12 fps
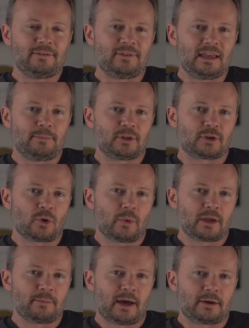EV, but they're
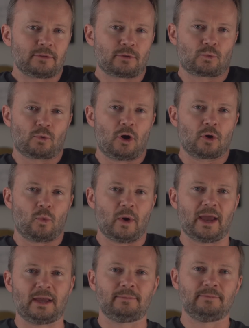going about it the wrong
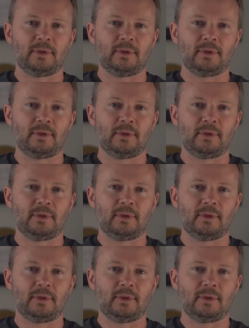way.